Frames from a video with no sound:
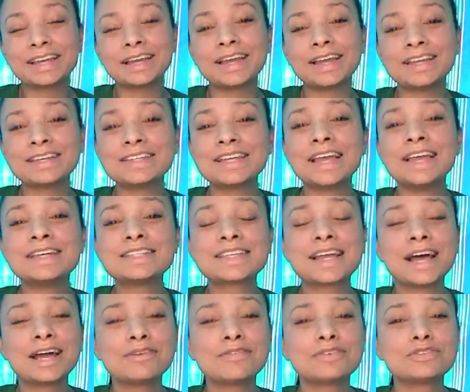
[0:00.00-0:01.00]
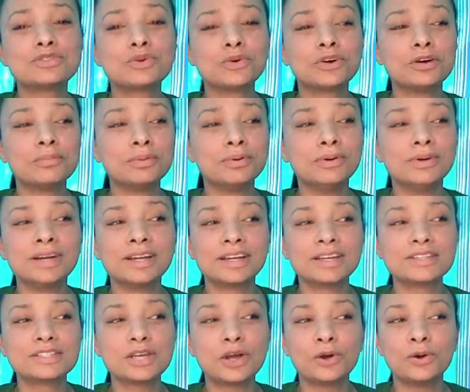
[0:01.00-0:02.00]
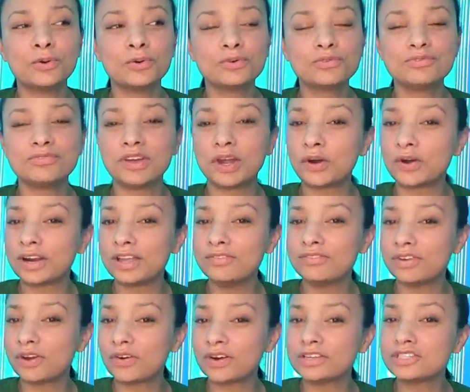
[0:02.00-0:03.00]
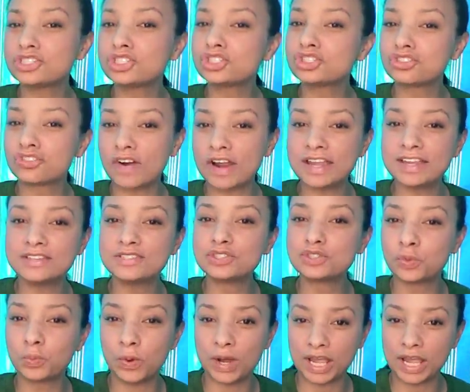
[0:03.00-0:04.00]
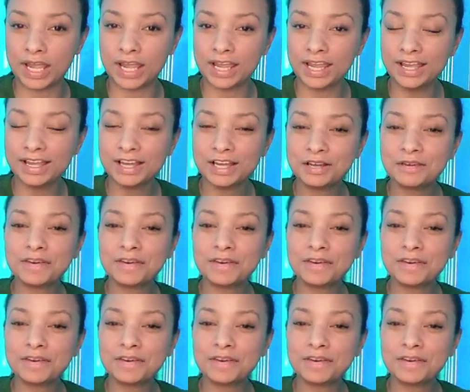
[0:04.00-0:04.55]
he's kind of adorable in his own very, very strange way,